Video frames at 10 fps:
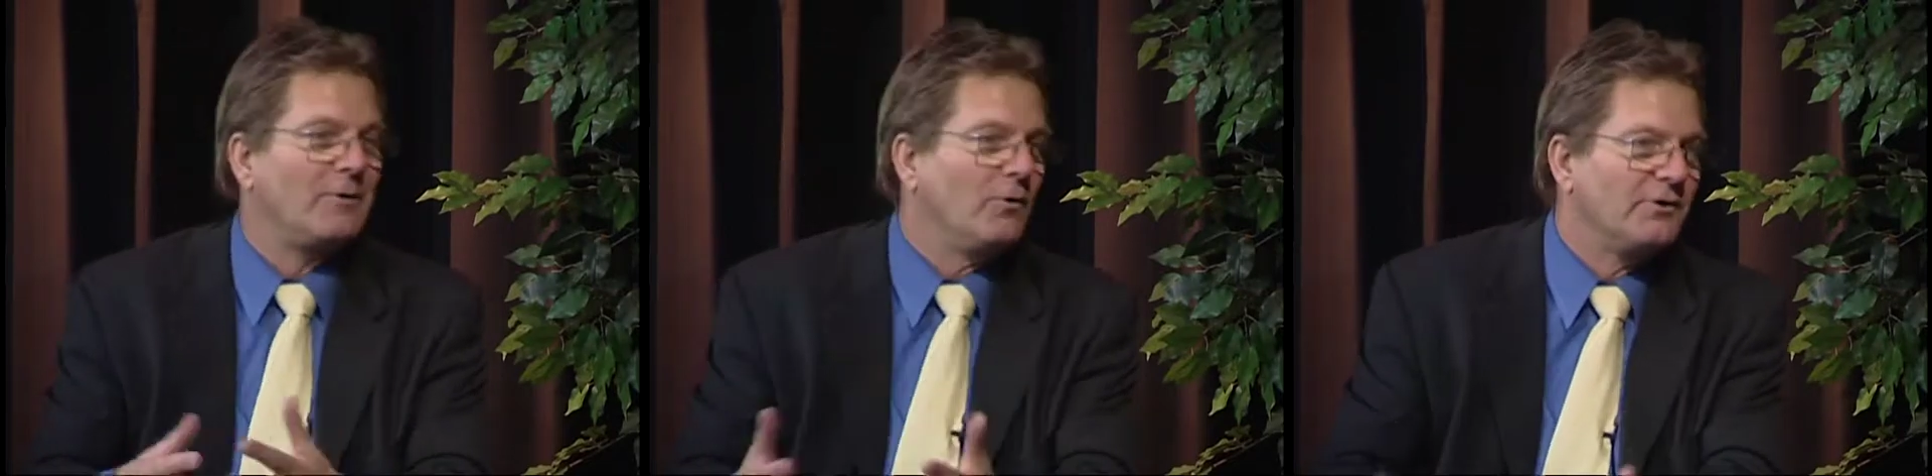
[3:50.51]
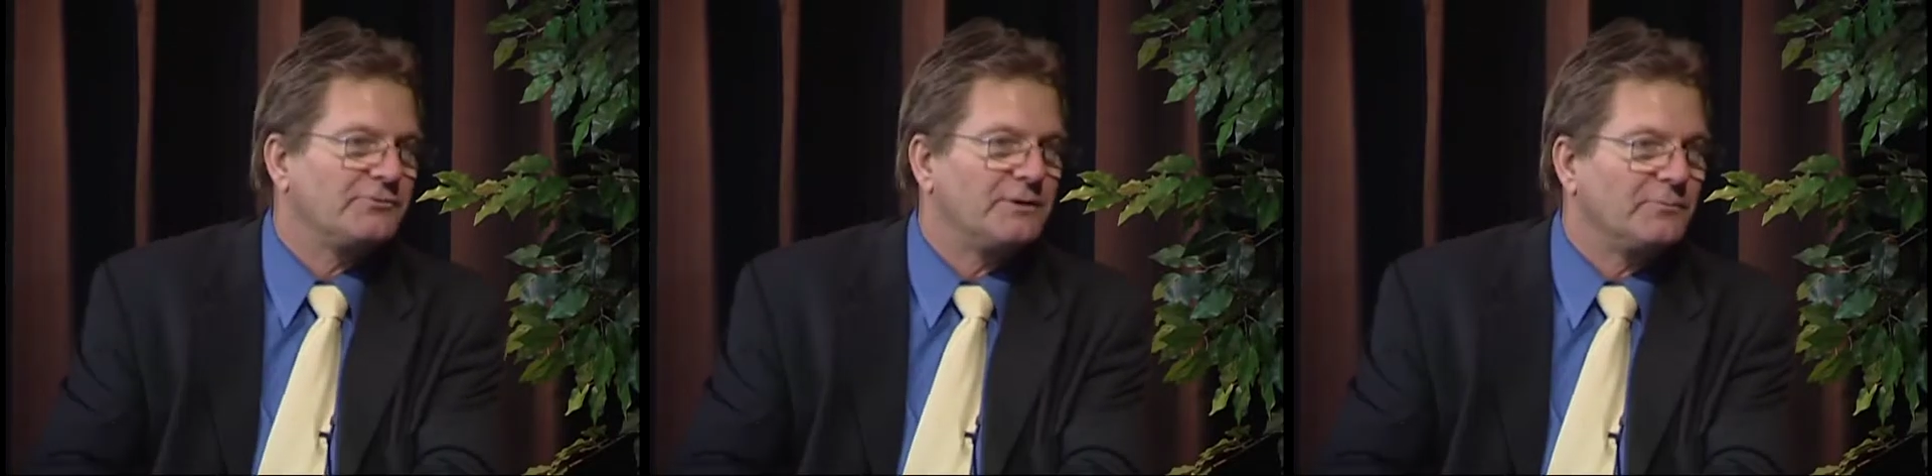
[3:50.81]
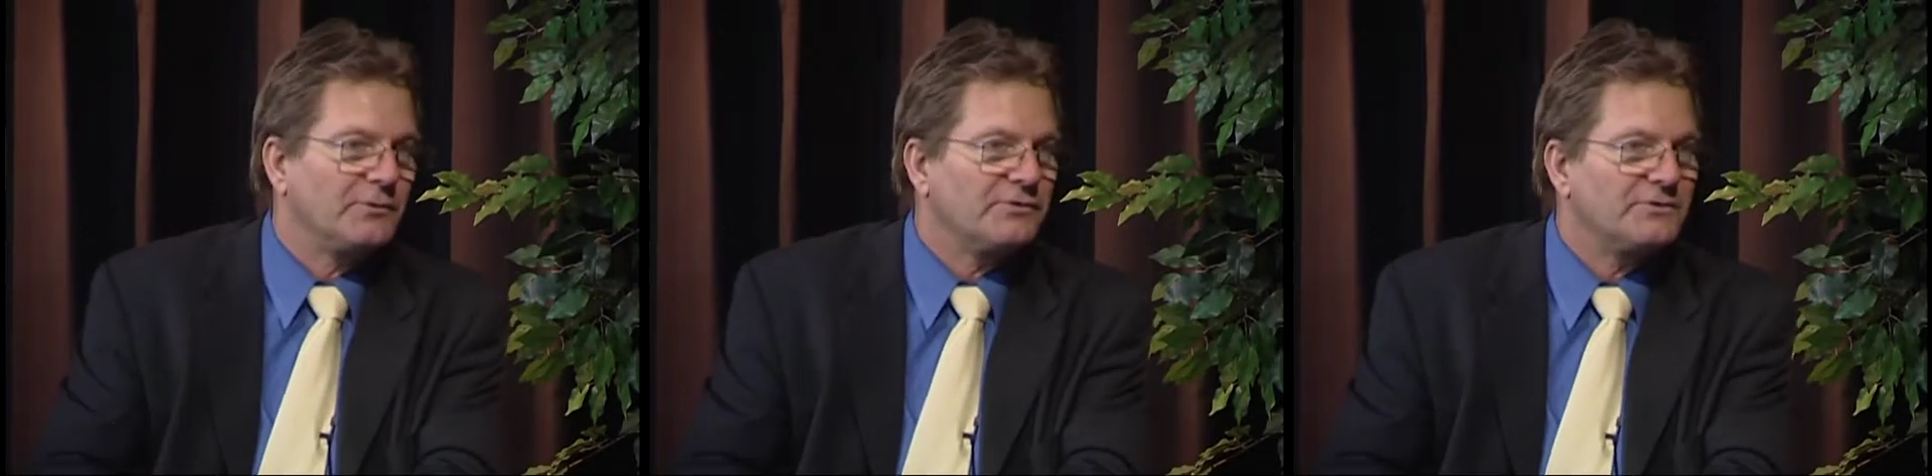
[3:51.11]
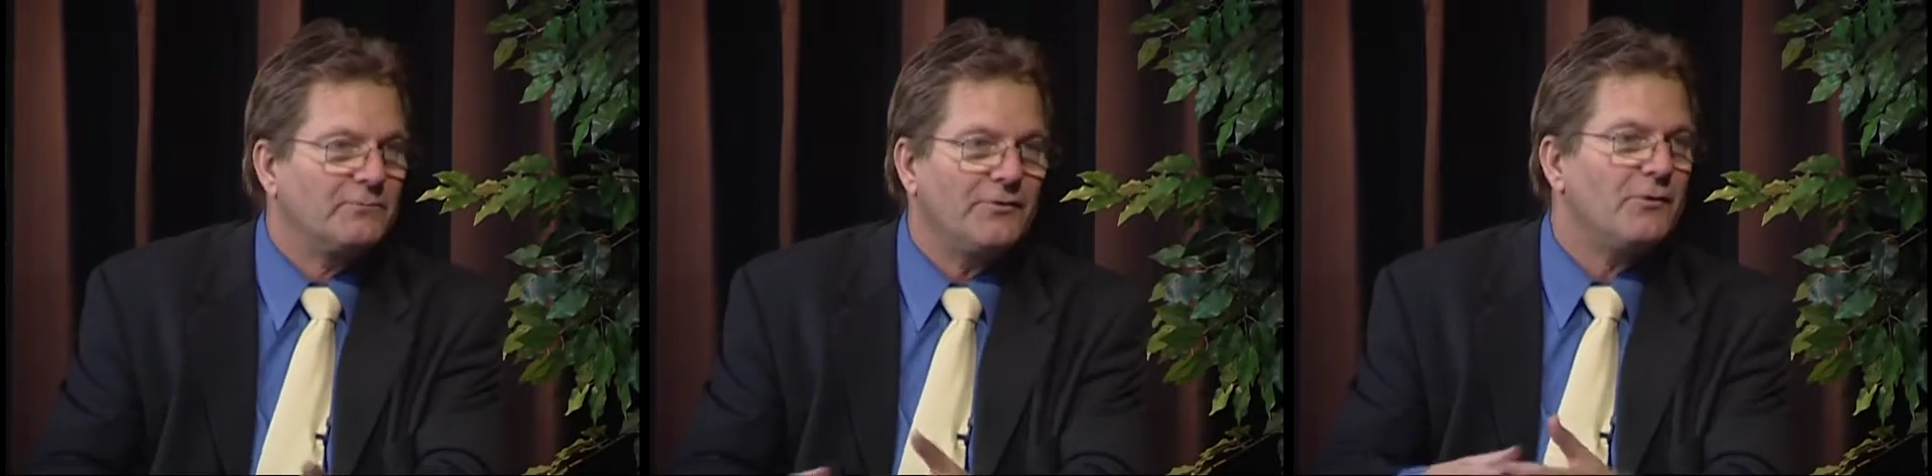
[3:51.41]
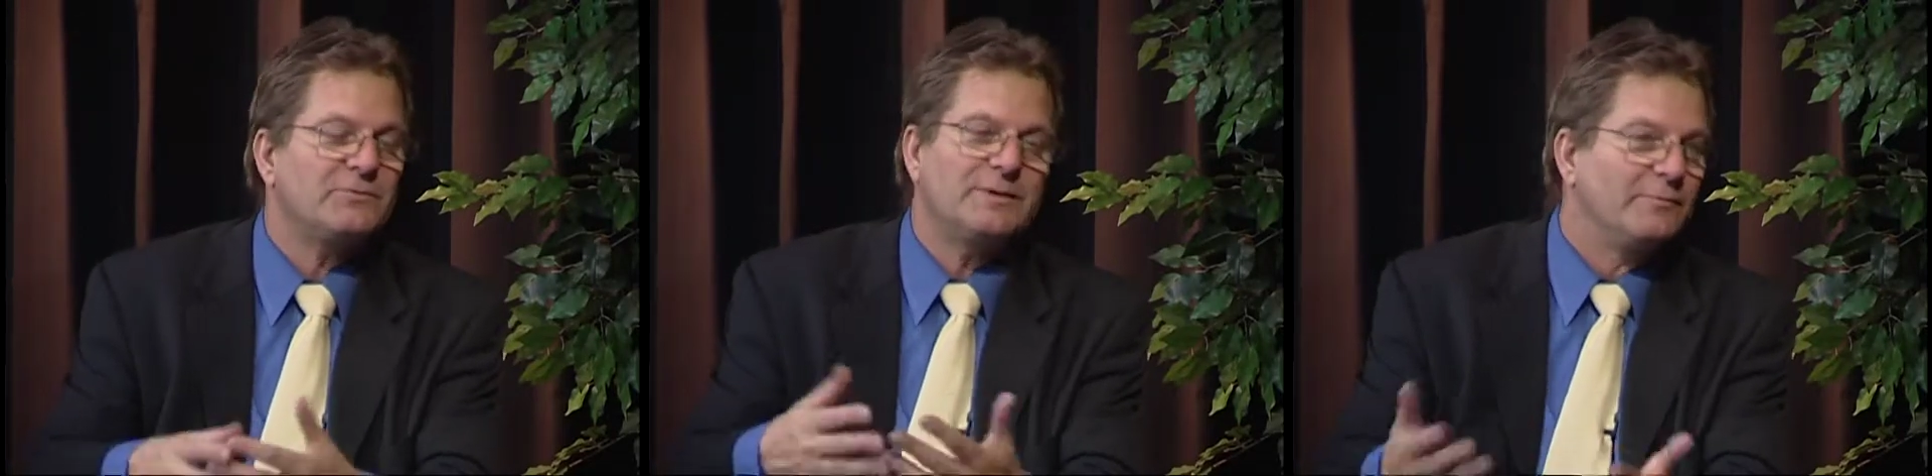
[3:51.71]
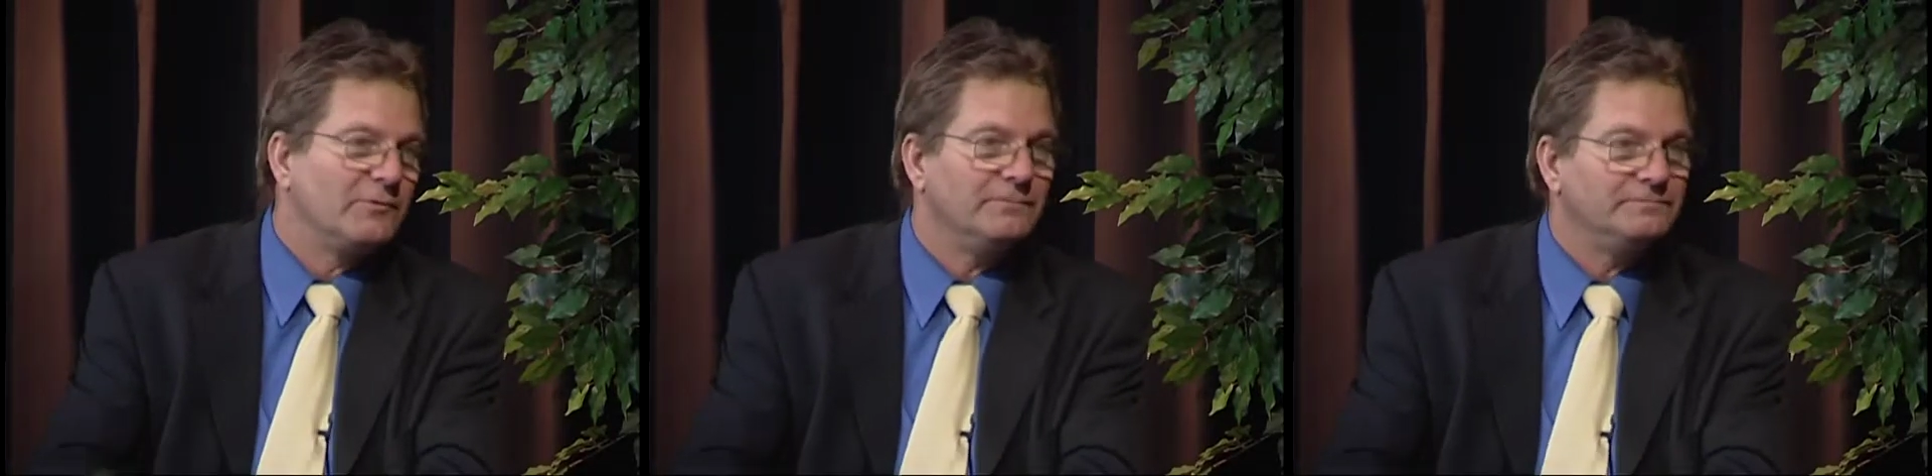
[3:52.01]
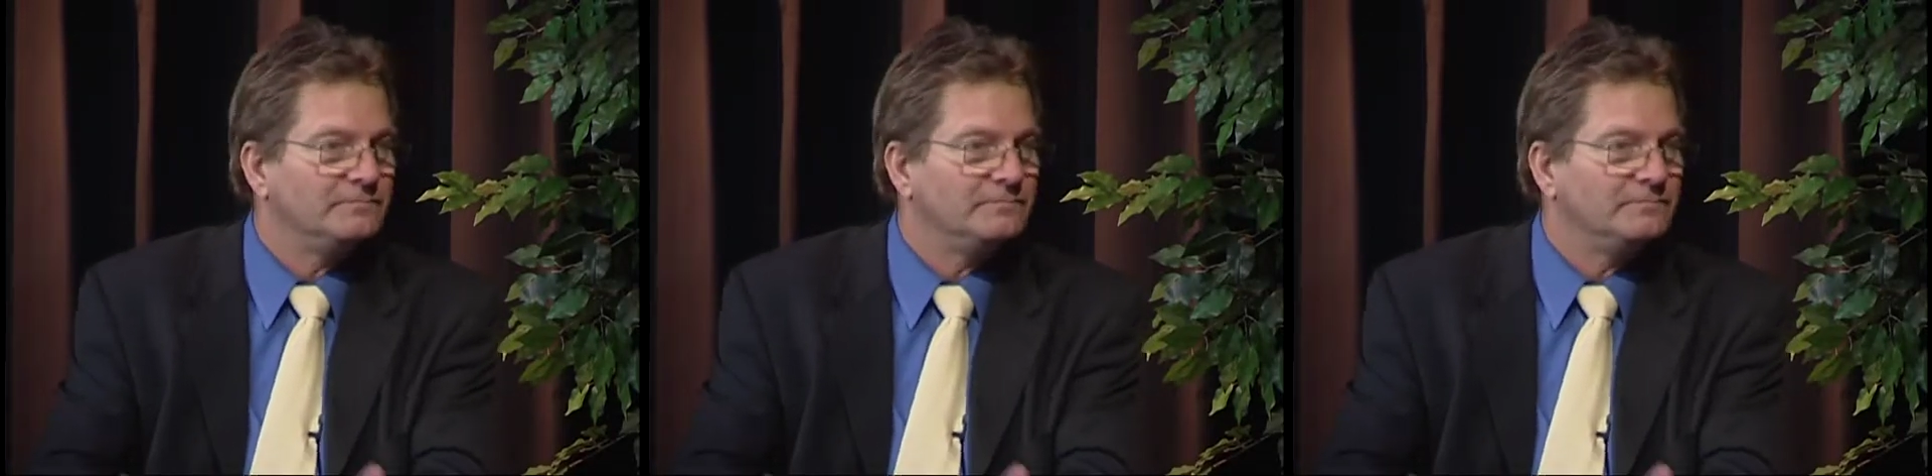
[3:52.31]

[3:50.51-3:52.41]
Wall Street person, well, those people,